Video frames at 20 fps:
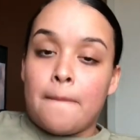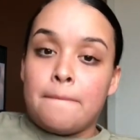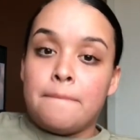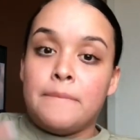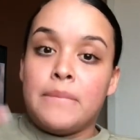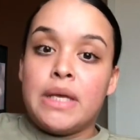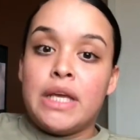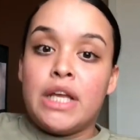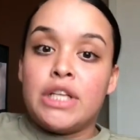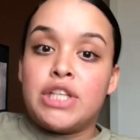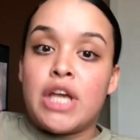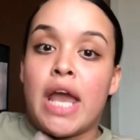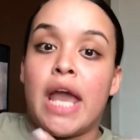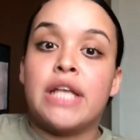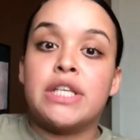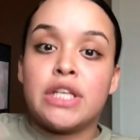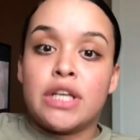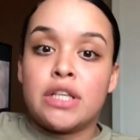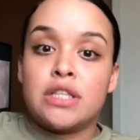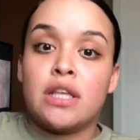me
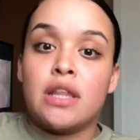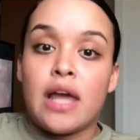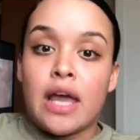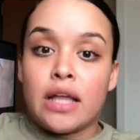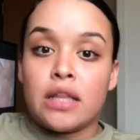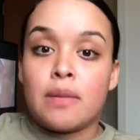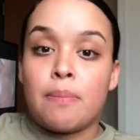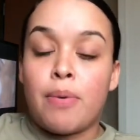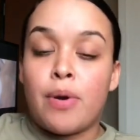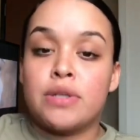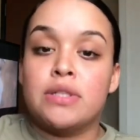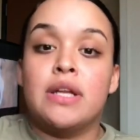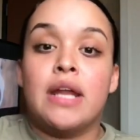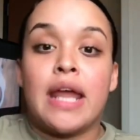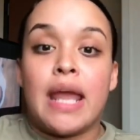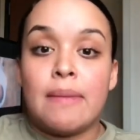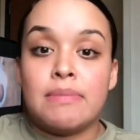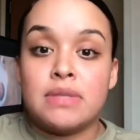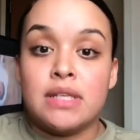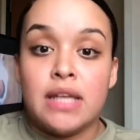changing into like the person
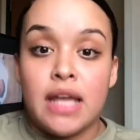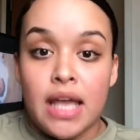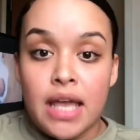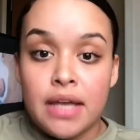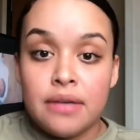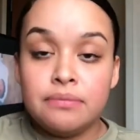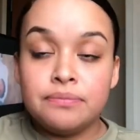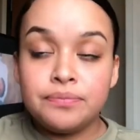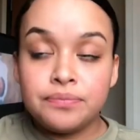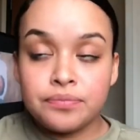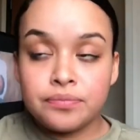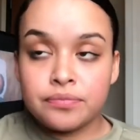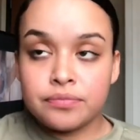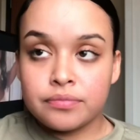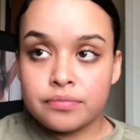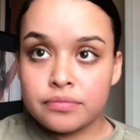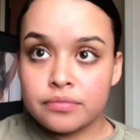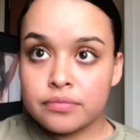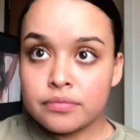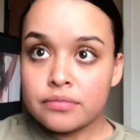I am today.
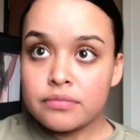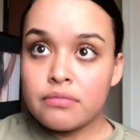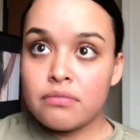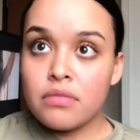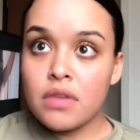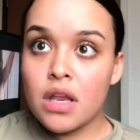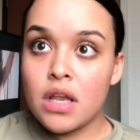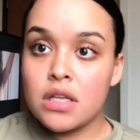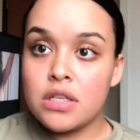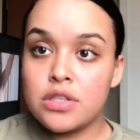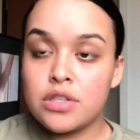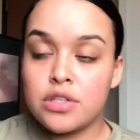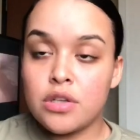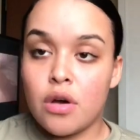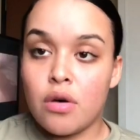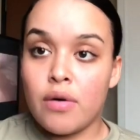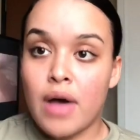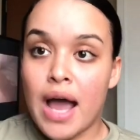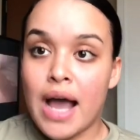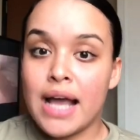
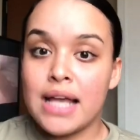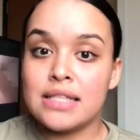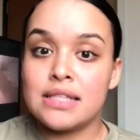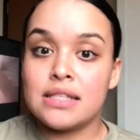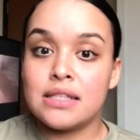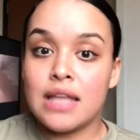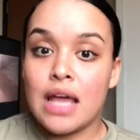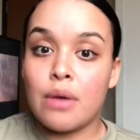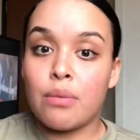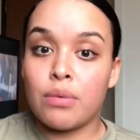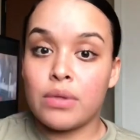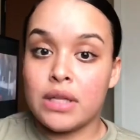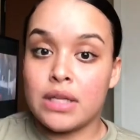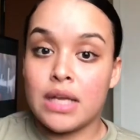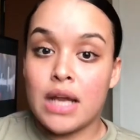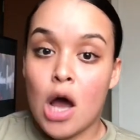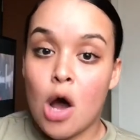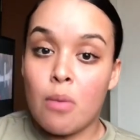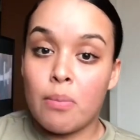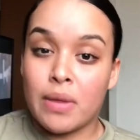So that really
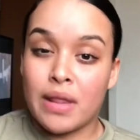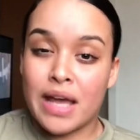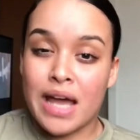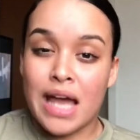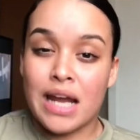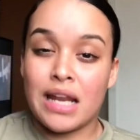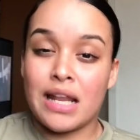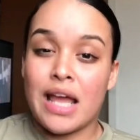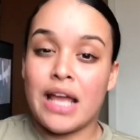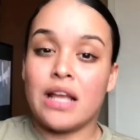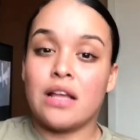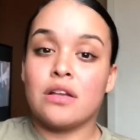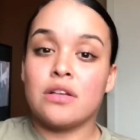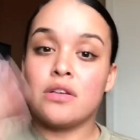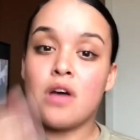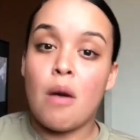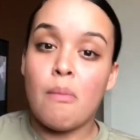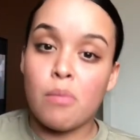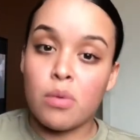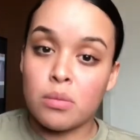did help me. Like, kind of like
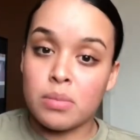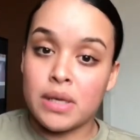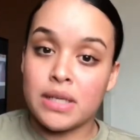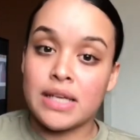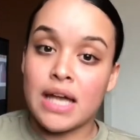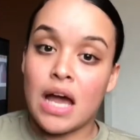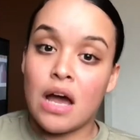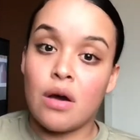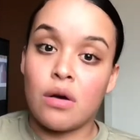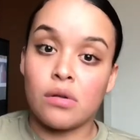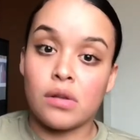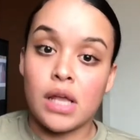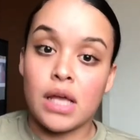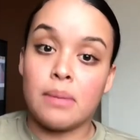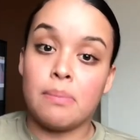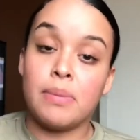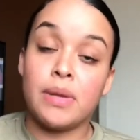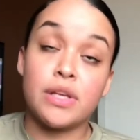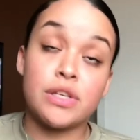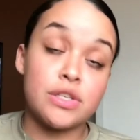humbled me down.
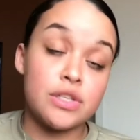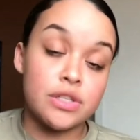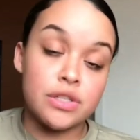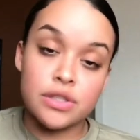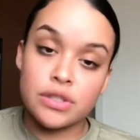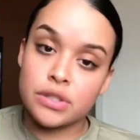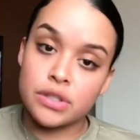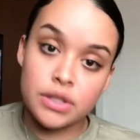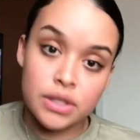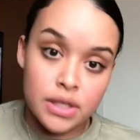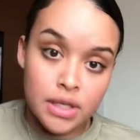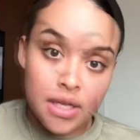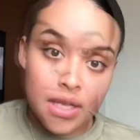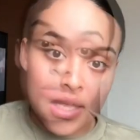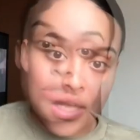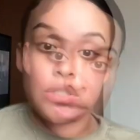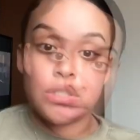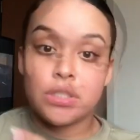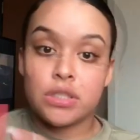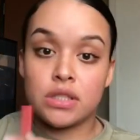Like, bitch,
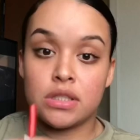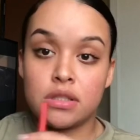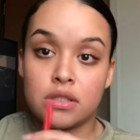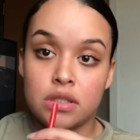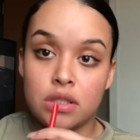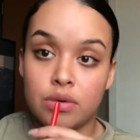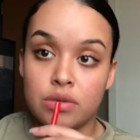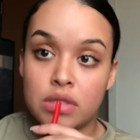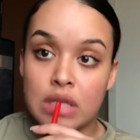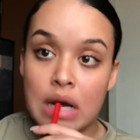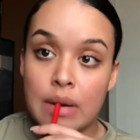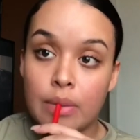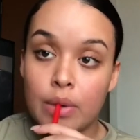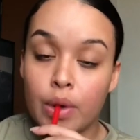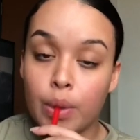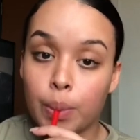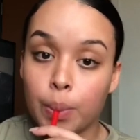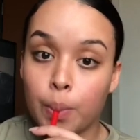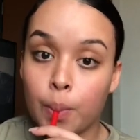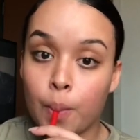it was
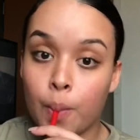terrible.